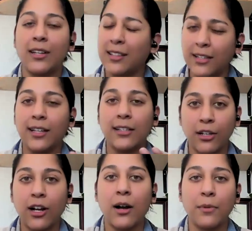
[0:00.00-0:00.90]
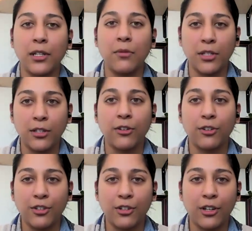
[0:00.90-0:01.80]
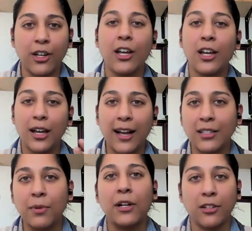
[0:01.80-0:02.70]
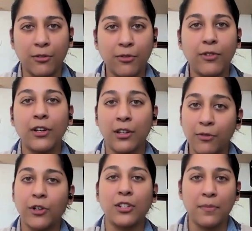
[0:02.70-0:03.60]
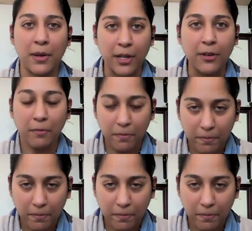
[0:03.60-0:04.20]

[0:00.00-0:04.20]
And I think that's a commonly misunderstood aspect of the First Amendment.